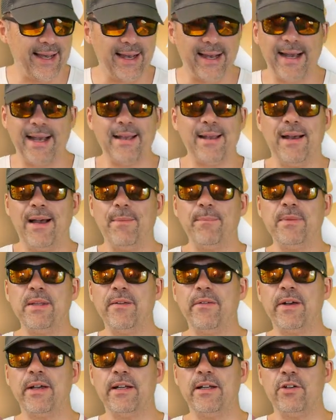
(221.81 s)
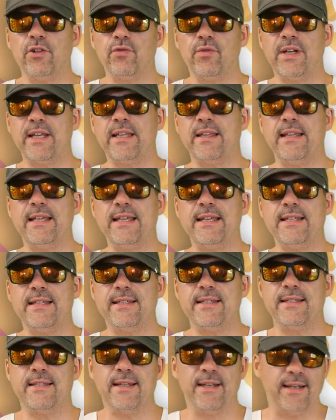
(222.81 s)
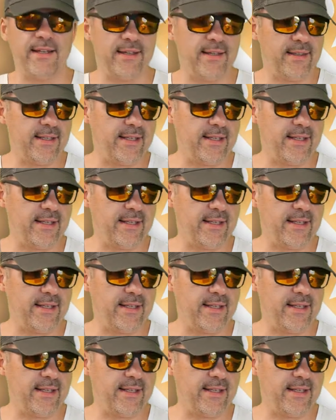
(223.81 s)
I, am never going to drink these, uh,